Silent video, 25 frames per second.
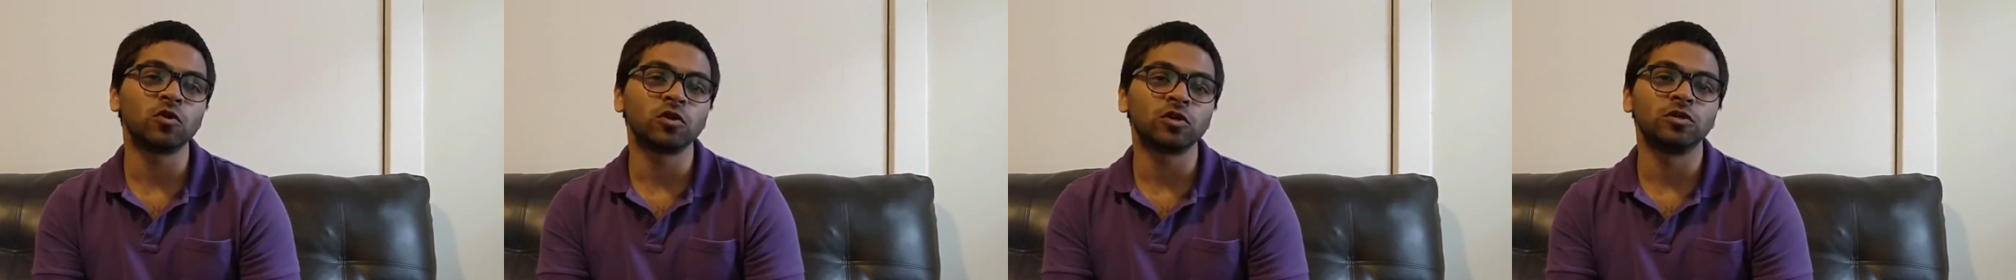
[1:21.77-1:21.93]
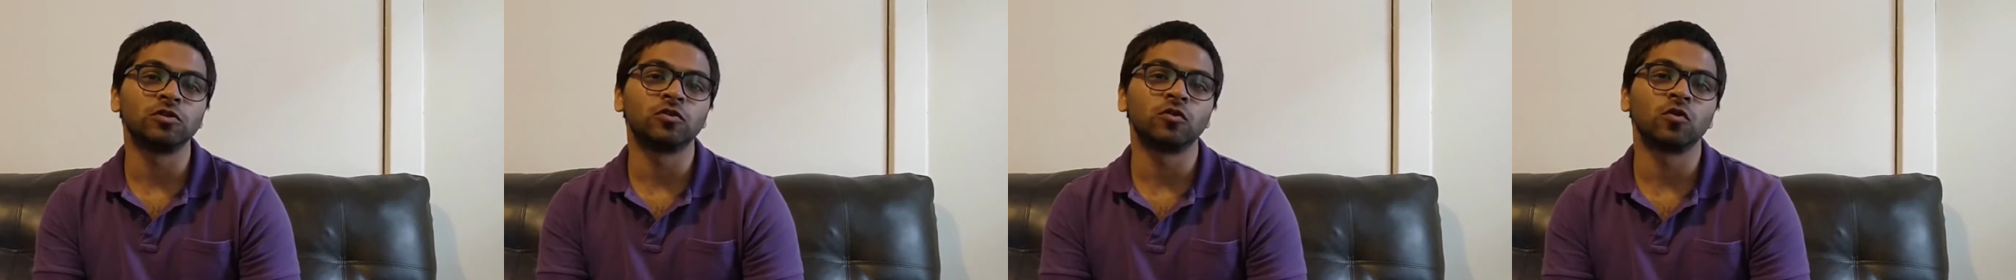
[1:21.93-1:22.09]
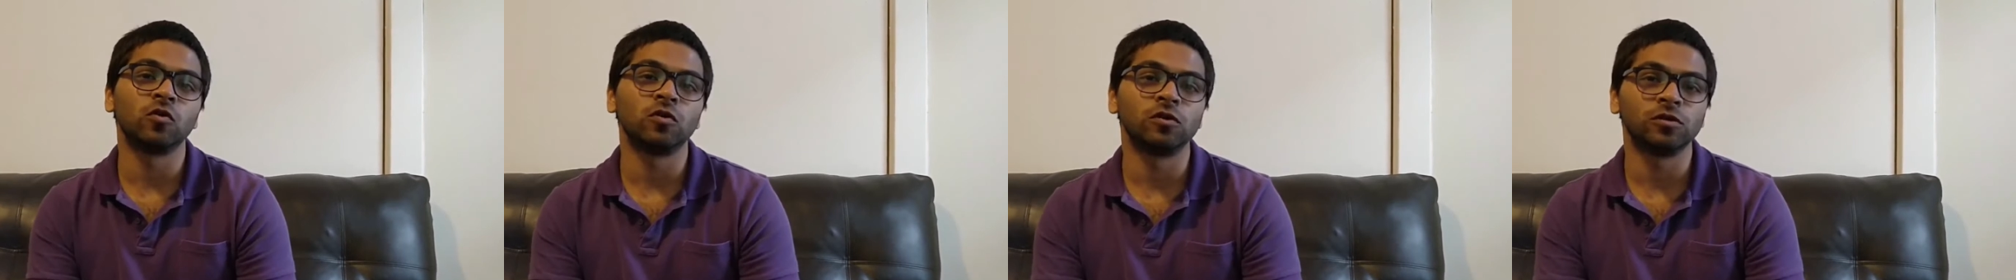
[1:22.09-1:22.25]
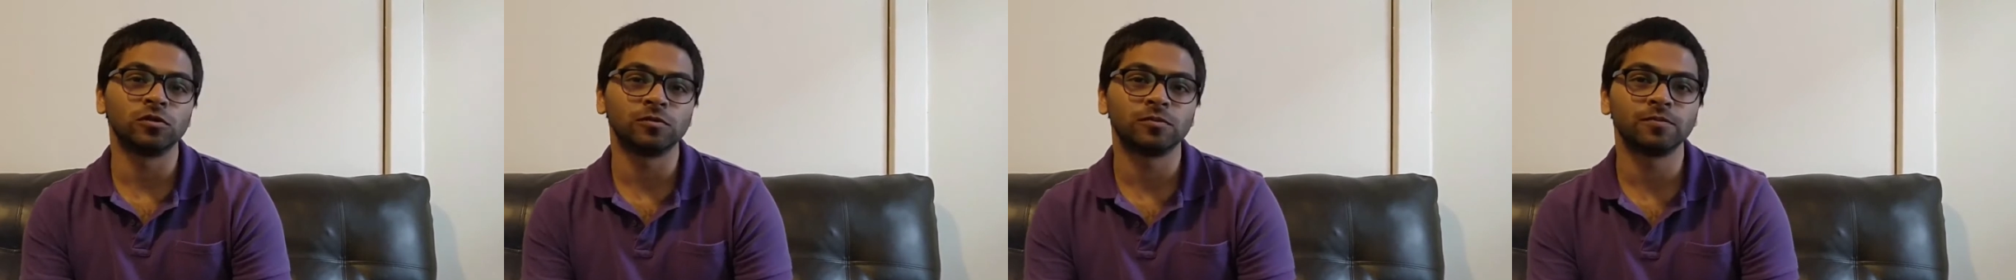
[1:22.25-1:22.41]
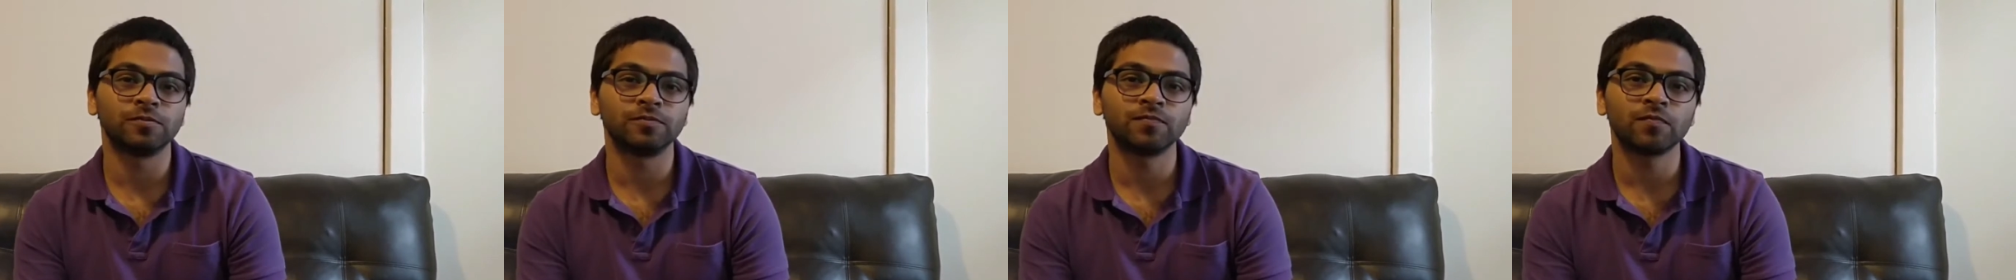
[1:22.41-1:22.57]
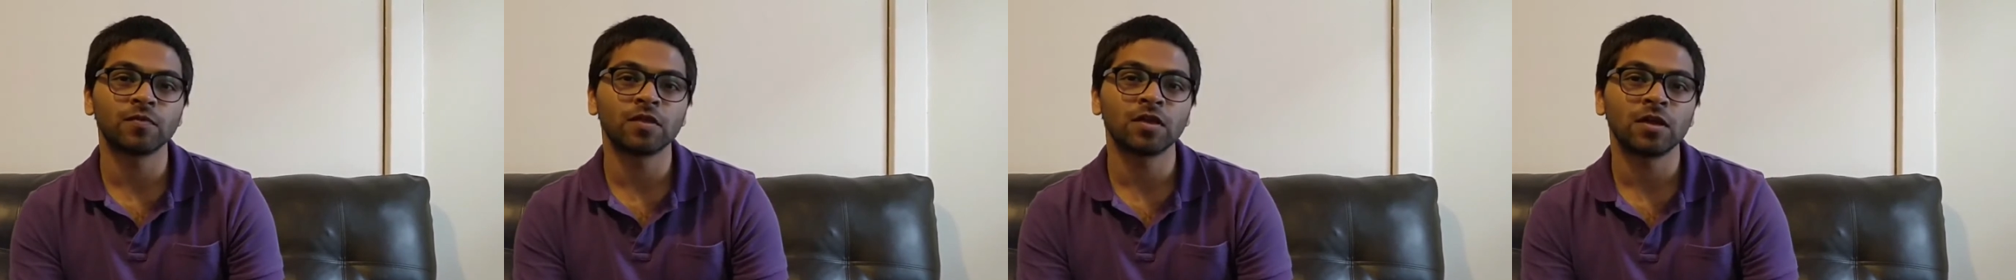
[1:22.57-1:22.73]
controller,
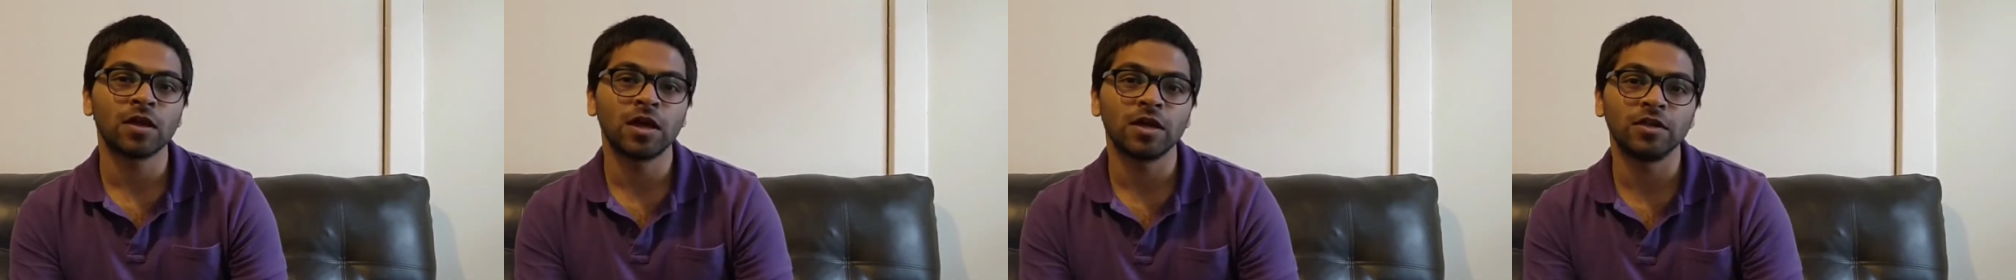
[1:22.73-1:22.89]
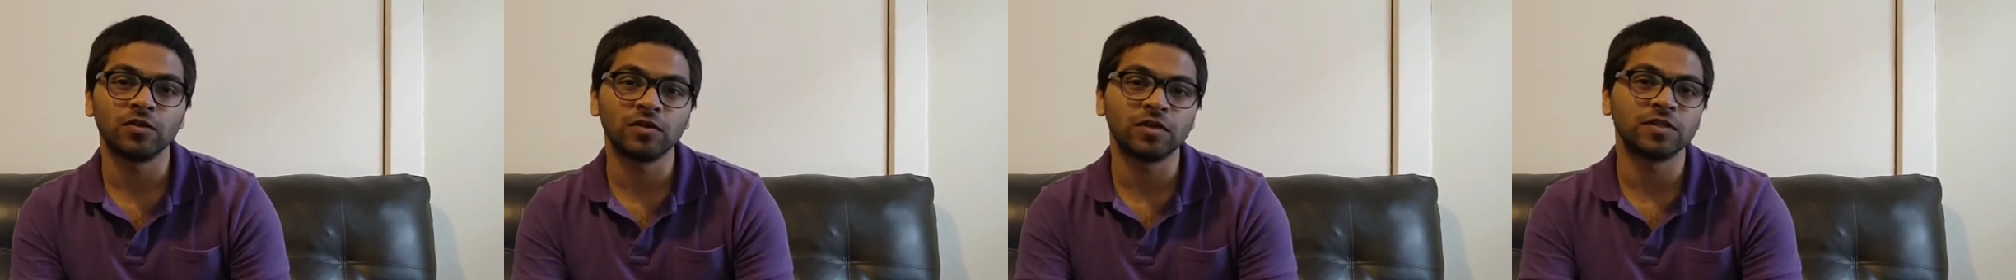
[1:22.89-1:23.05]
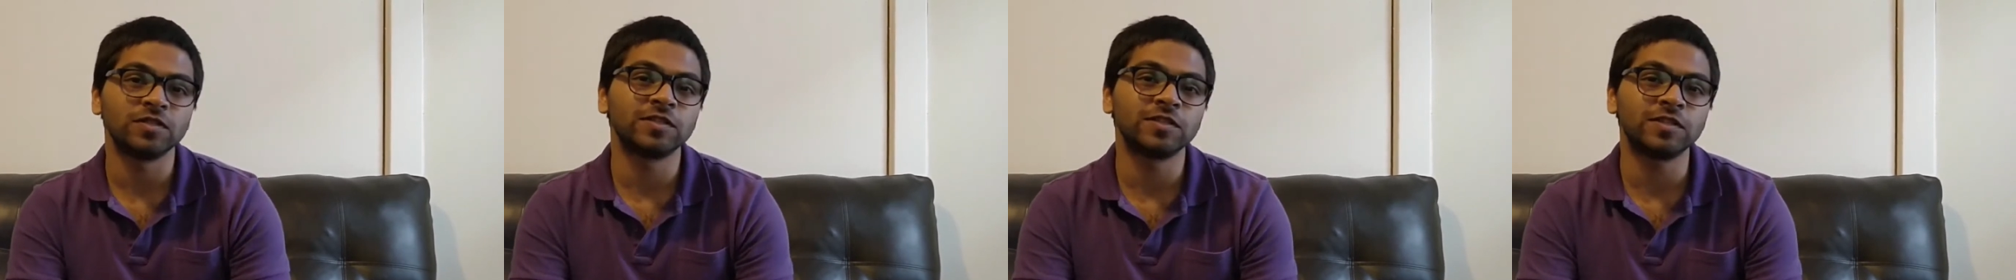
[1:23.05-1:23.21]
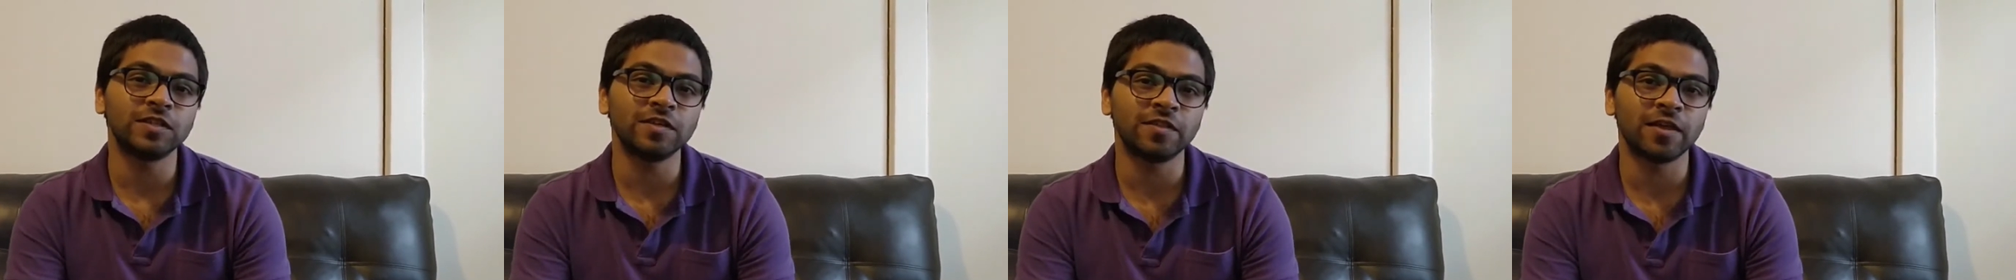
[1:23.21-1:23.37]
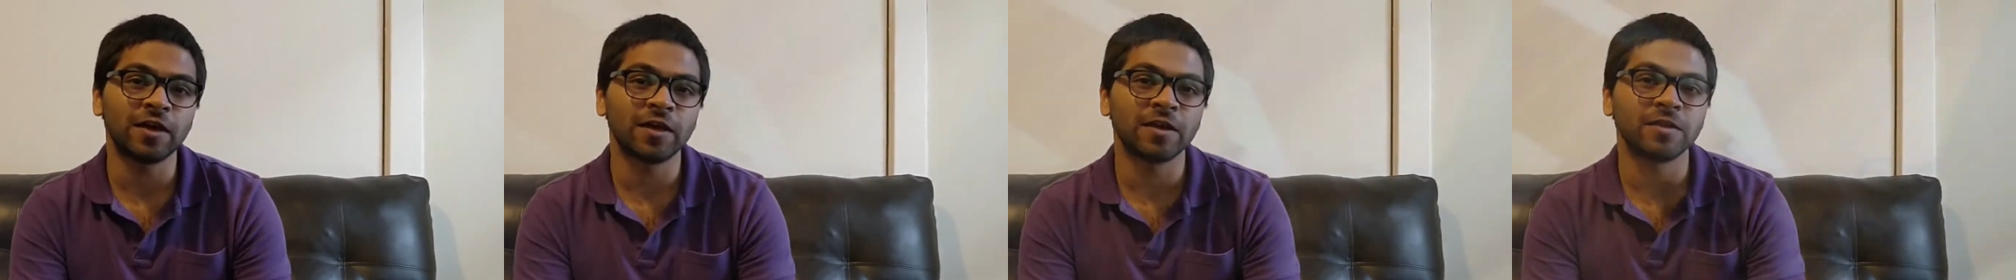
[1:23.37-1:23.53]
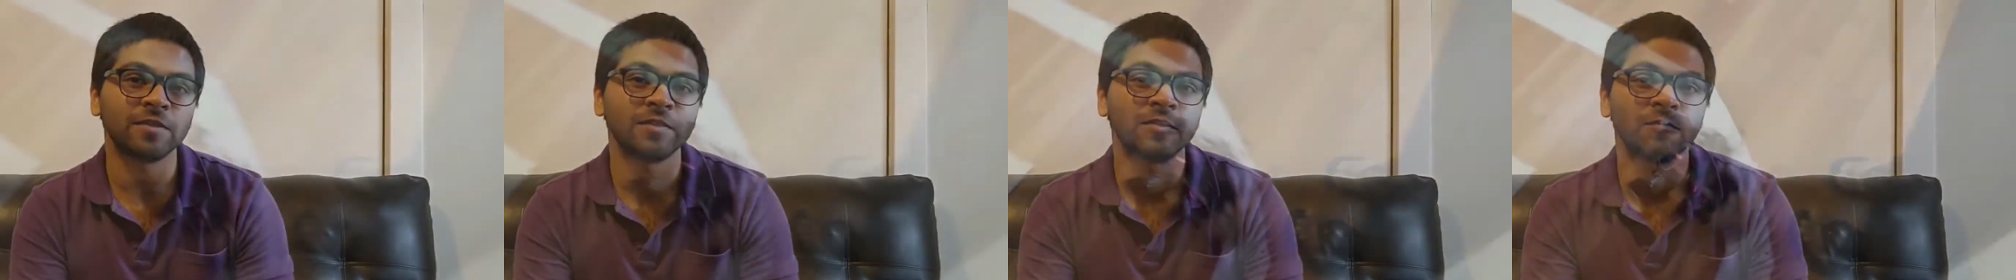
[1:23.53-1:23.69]
and you can see
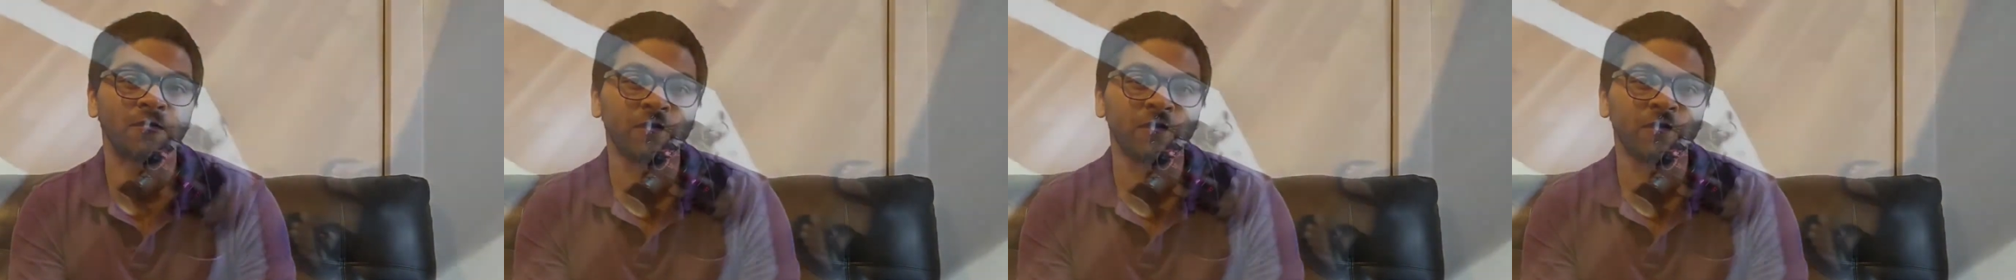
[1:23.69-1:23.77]
that in the